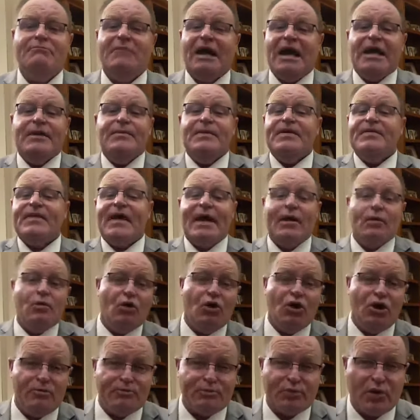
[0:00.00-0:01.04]
Maybe they
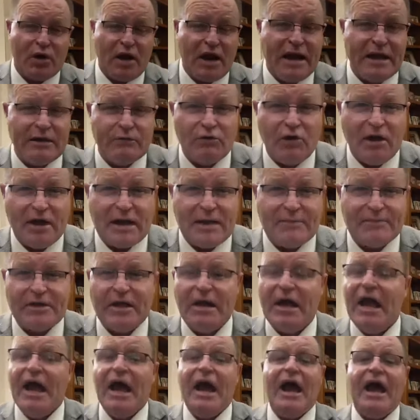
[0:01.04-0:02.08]
were praying right up
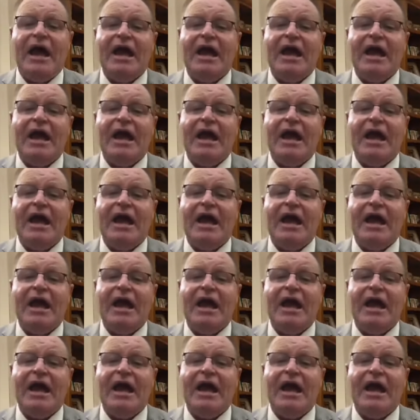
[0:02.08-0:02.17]
to,